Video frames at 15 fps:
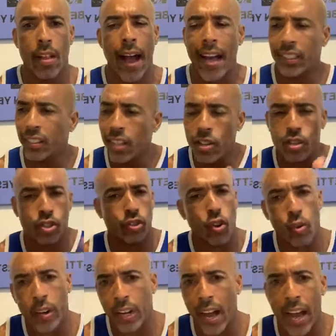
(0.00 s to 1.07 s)
I see your
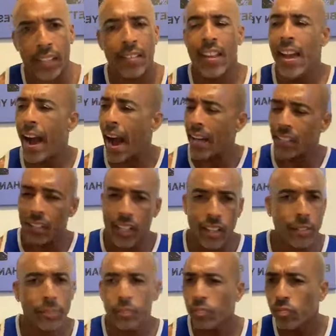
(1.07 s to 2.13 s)
storylines. I see
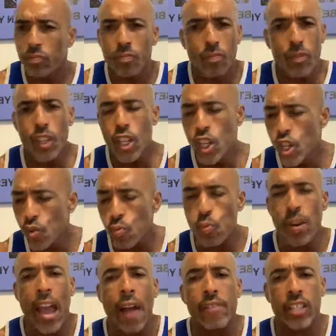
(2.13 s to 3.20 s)
you.
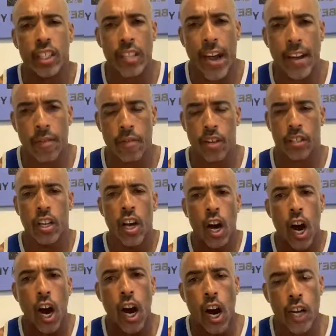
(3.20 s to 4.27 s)
We have inside of us
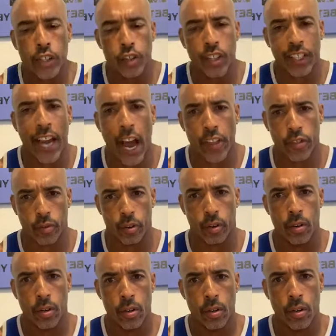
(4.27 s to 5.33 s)
a hunter-gatherer,